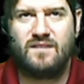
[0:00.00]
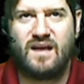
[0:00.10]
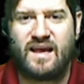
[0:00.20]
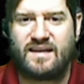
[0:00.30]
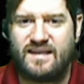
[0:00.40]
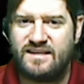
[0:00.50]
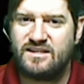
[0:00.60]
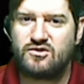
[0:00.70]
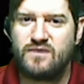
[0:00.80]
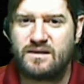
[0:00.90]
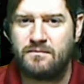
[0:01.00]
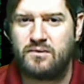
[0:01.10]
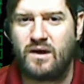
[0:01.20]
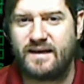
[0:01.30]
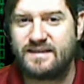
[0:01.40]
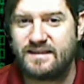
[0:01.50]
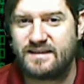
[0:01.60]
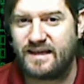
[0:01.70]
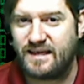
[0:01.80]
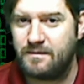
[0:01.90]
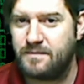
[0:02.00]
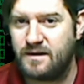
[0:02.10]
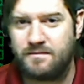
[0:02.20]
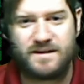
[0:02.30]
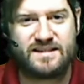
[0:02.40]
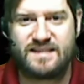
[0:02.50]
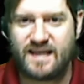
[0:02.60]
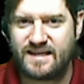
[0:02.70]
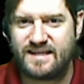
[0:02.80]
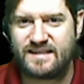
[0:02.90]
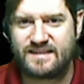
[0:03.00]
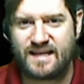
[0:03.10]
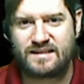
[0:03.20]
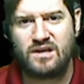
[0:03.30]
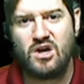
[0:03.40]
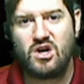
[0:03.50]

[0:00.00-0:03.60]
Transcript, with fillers: and industry compliances like HIPAA, P C I D S S